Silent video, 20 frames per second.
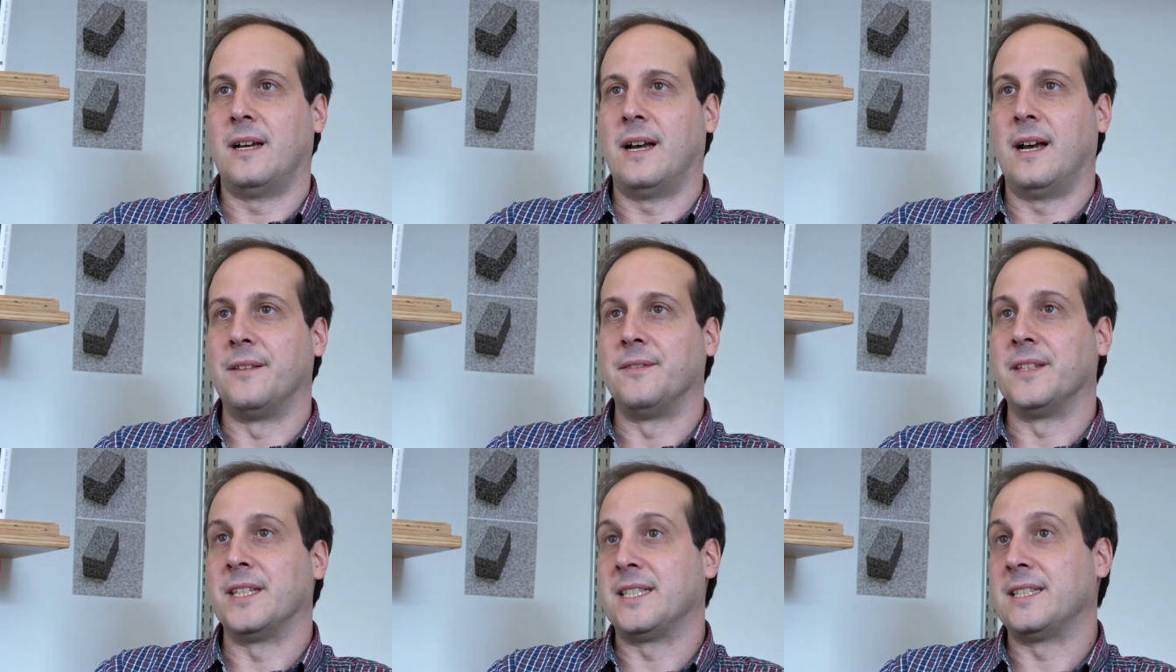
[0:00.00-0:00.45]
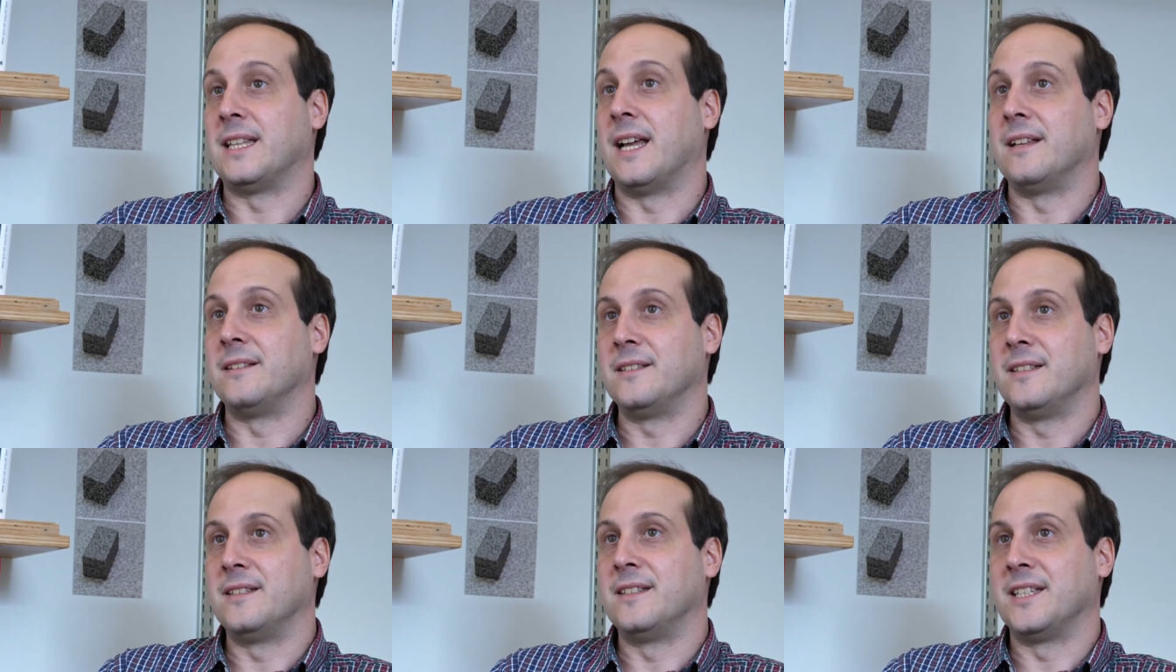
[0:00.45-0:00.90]

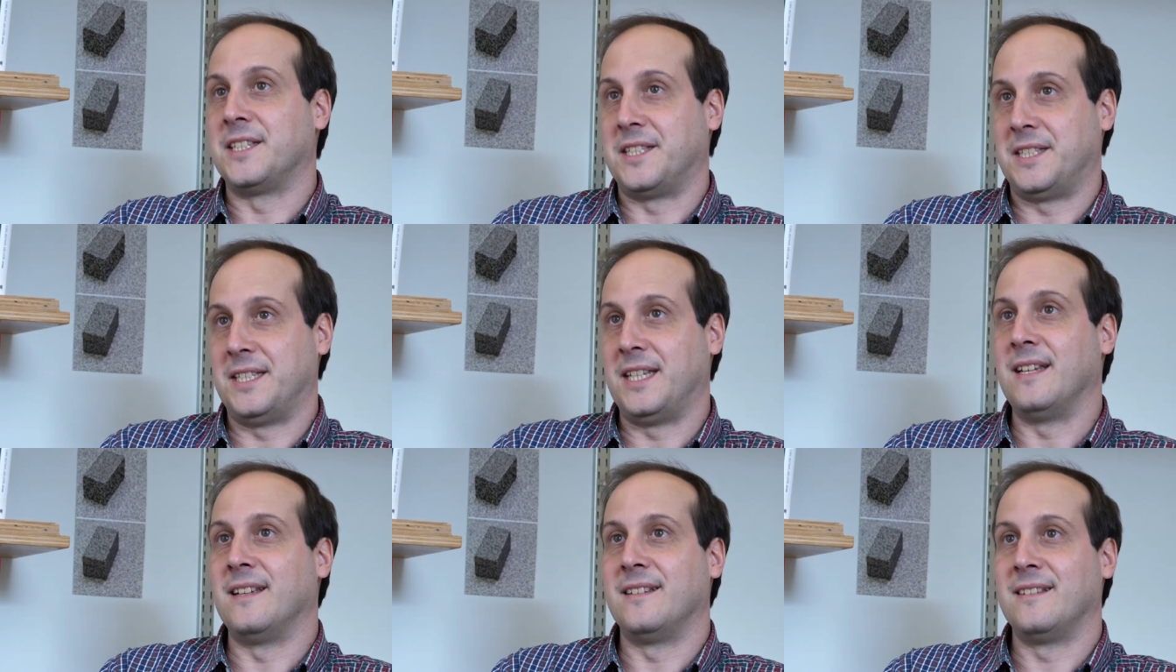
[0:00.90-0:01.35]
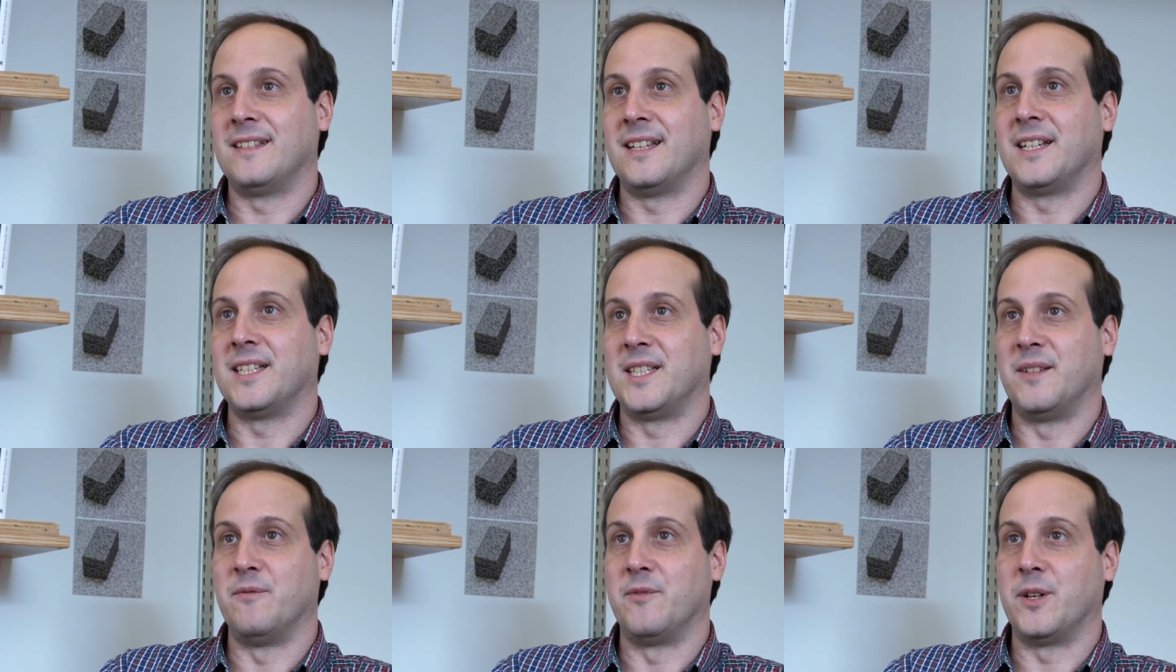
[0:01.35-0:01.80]
understanding the scene
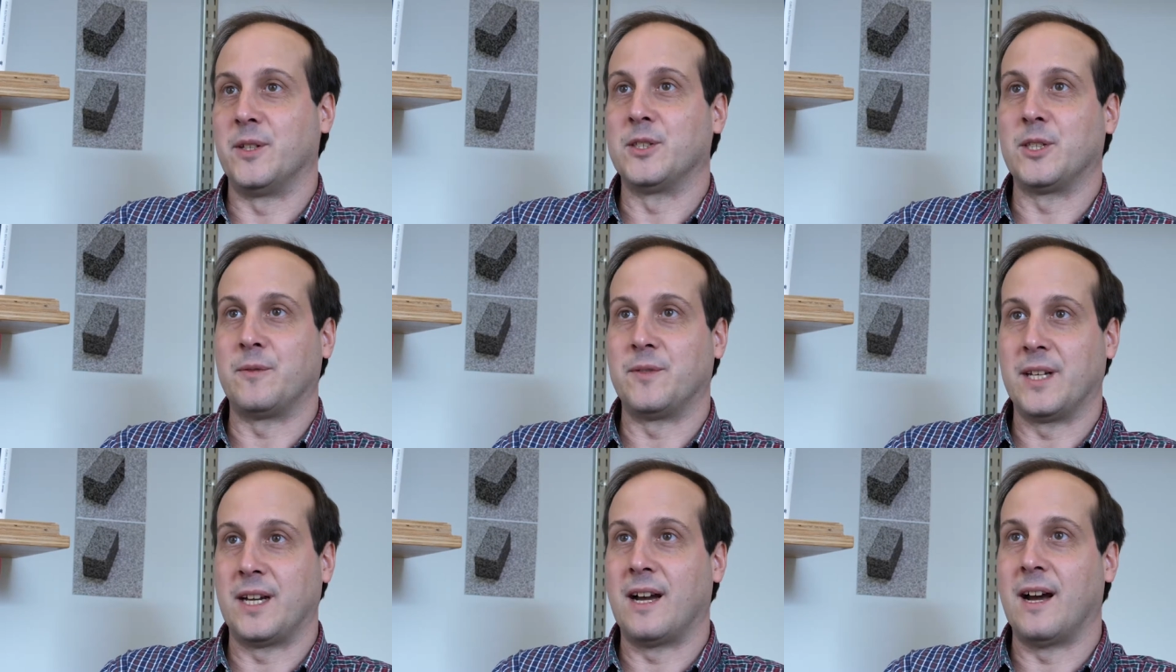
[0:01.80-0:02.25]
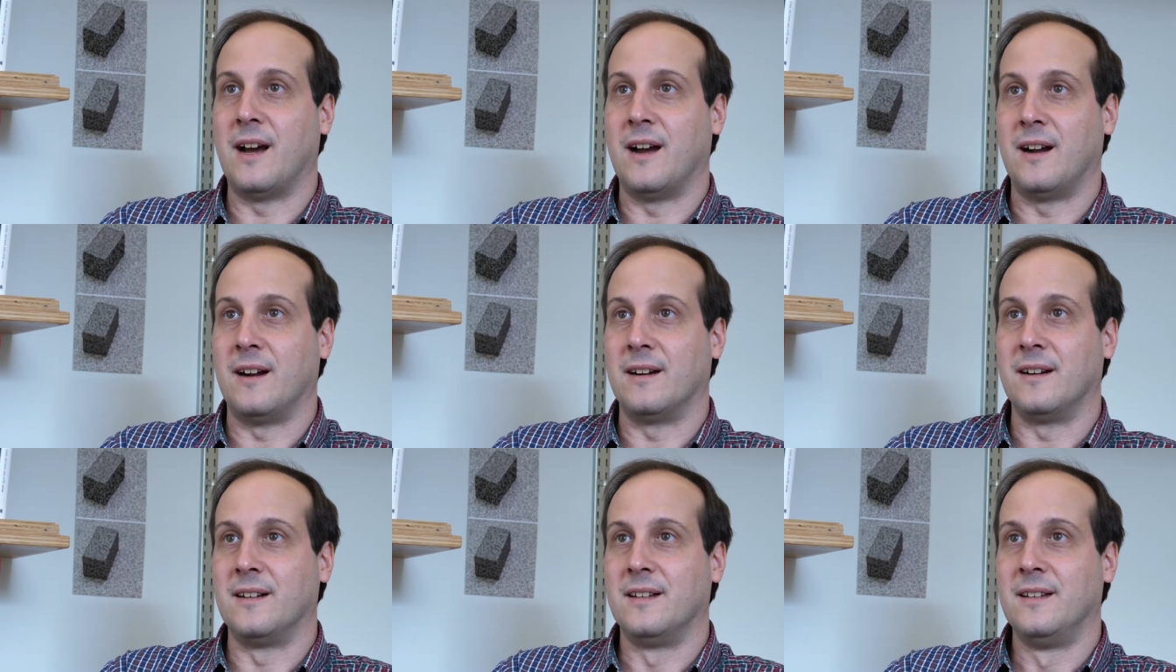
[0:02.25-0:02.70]
that is in front of the
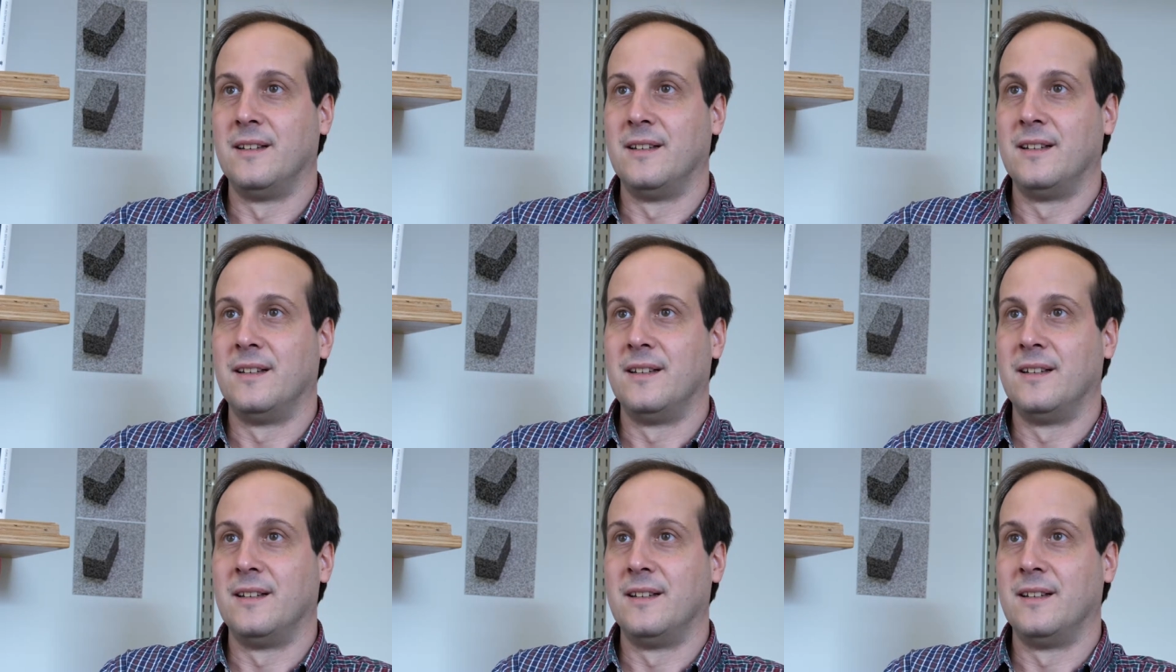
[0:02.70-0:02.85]
car,